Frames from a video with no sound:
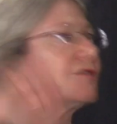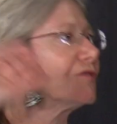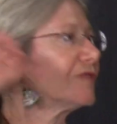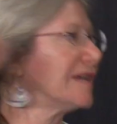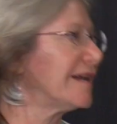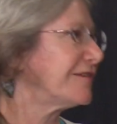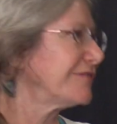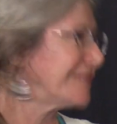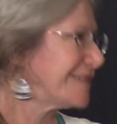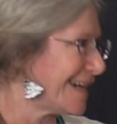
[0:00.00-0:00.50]

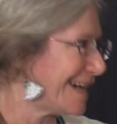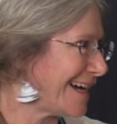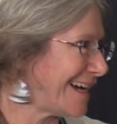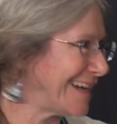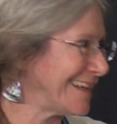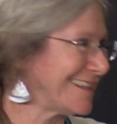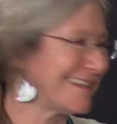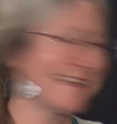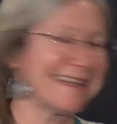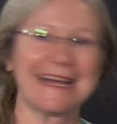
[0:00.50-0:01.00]
have
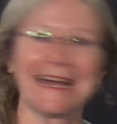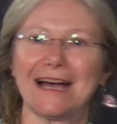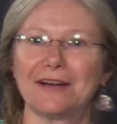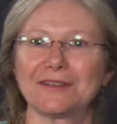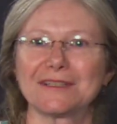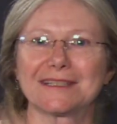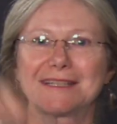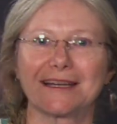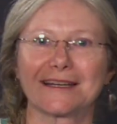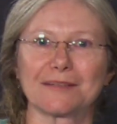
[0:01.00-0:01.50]
died, and how
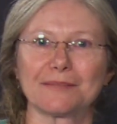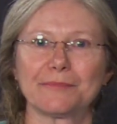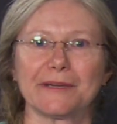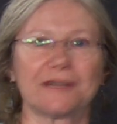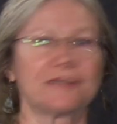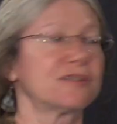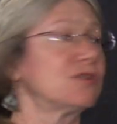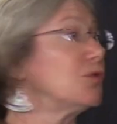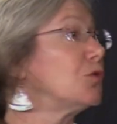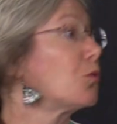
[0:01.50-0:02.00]
does that
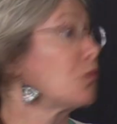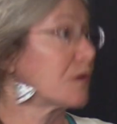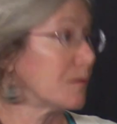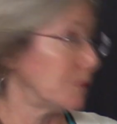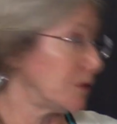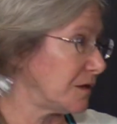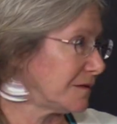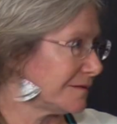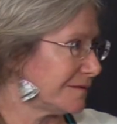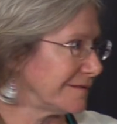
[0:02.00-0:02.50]
compare to
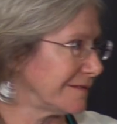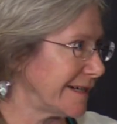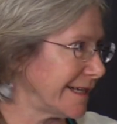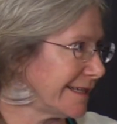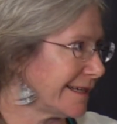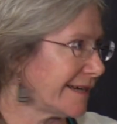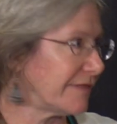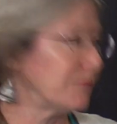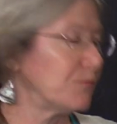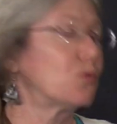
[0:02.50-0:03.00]
normal, right?
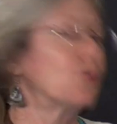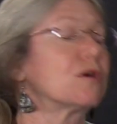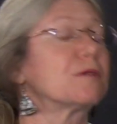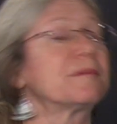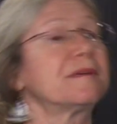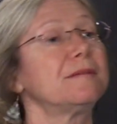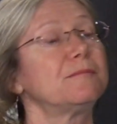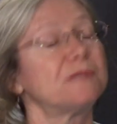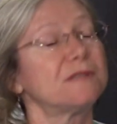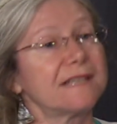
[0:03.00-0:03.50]
Have more
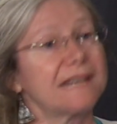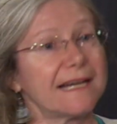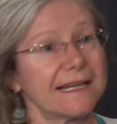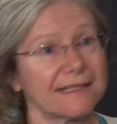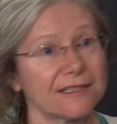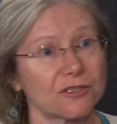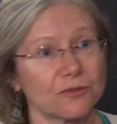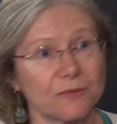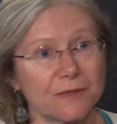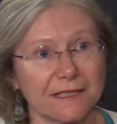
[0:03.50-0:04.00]
people died
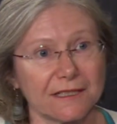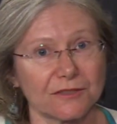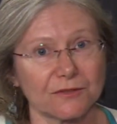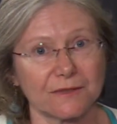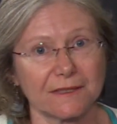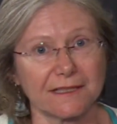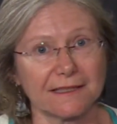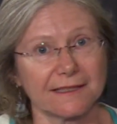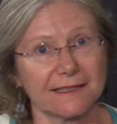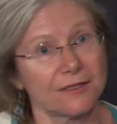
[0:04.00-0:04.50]
in
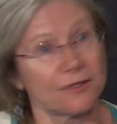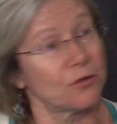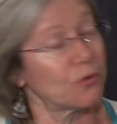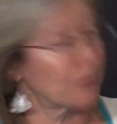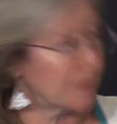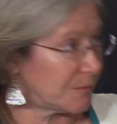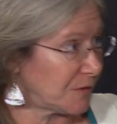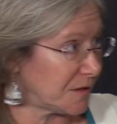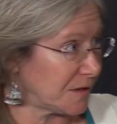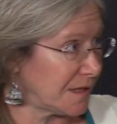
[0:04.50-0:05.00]
2020 than
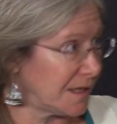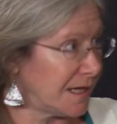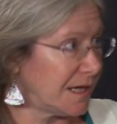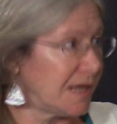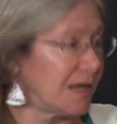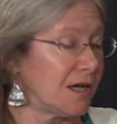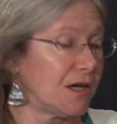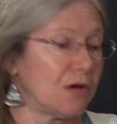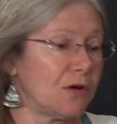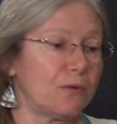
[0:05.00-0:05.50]
normal?
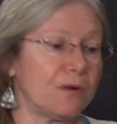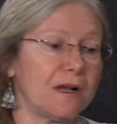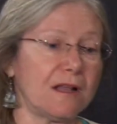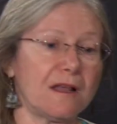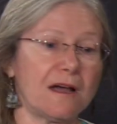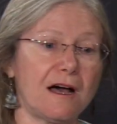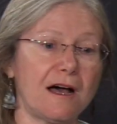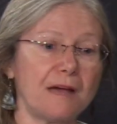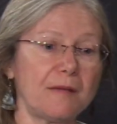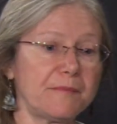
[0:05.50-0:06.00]

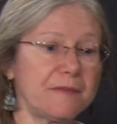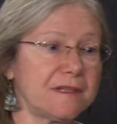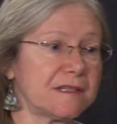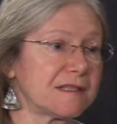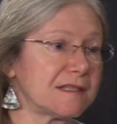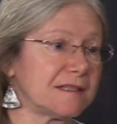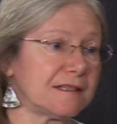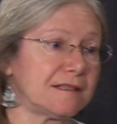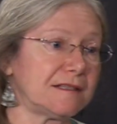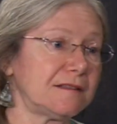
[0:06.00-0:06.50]
Well, up
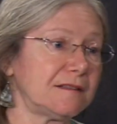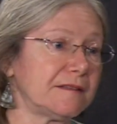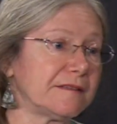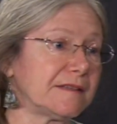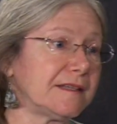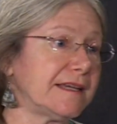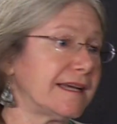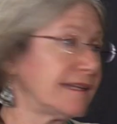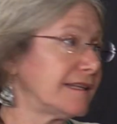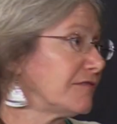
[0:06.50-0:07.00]
until
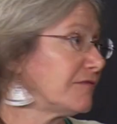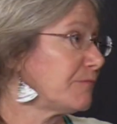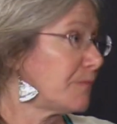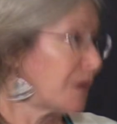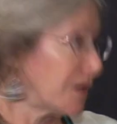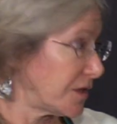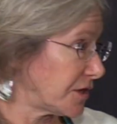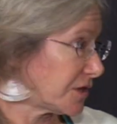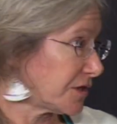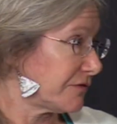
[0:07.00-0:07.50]
the end of
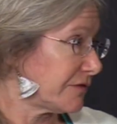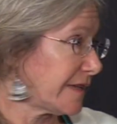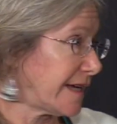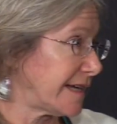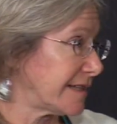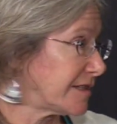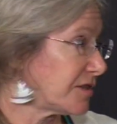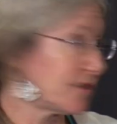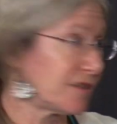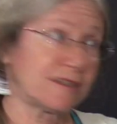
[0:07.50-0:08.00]
March of
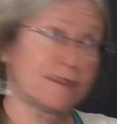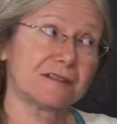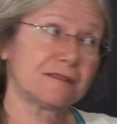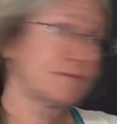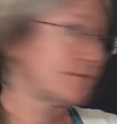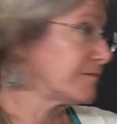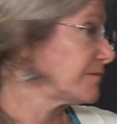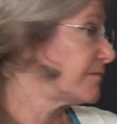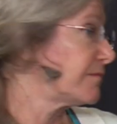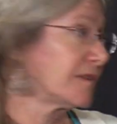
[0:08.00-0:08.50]
last year,
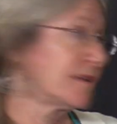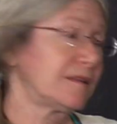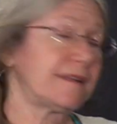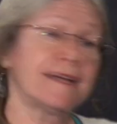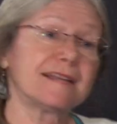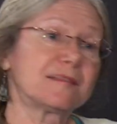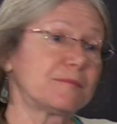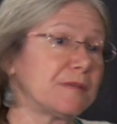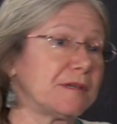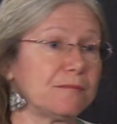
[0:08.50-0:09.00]

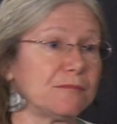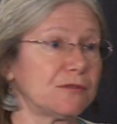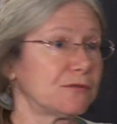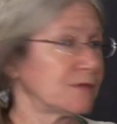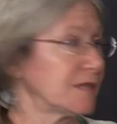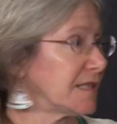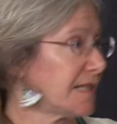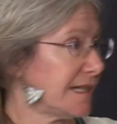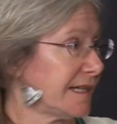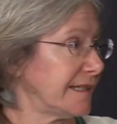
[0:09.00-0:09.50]
less people
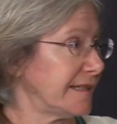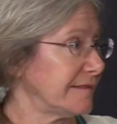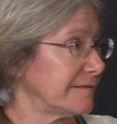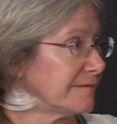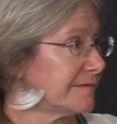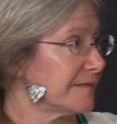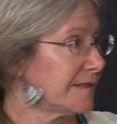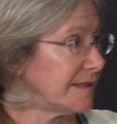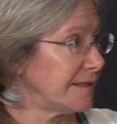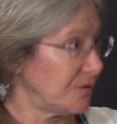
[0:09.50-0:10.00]
were dying
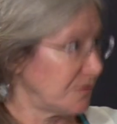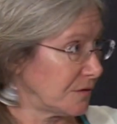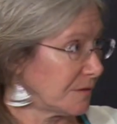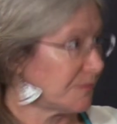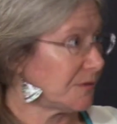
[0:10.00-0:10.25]
than normal.